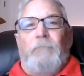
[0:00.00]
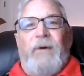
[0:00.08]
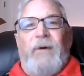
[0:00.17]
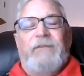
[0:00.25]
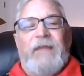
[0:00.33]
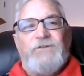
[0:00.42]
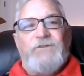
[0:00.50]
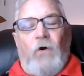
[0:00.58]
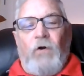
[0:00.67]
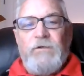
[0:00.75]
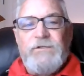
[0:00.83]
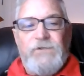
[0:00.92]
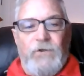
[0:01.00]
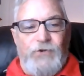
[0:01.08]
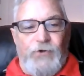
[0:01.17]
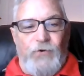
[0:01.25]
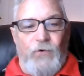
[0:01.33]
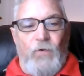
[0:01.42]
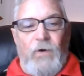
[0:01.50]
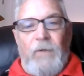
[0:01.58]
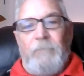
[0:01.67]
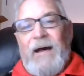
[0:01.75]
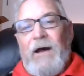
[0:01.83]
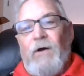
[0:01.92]
But that's also true
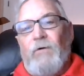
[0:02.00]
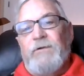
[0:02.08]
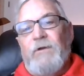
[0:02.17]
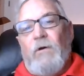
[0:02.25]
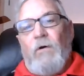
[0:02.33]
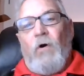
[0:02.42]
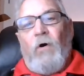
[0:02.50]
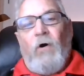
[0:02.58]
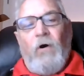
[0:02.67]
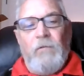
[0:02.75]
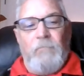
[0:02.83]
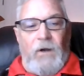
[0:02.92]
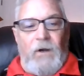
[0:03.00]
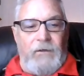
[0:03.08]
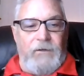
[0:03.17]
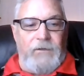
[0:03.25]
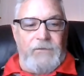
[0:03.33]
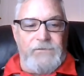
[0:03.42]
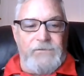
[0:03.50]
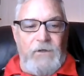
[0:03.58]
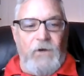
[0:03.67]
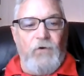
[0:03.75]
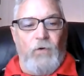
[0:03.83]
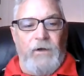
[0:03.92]
about all markets,
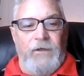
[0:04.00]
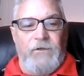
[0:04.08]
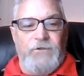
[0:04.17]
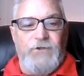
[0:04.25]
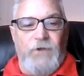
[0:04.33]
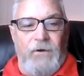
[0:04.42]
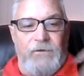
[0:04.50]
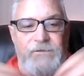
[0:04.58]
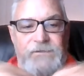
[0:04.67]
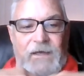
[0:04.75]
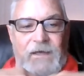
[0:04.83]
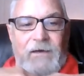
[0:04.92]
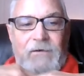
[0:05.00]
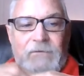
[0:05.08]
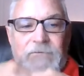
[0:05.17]
according to Charles Dow.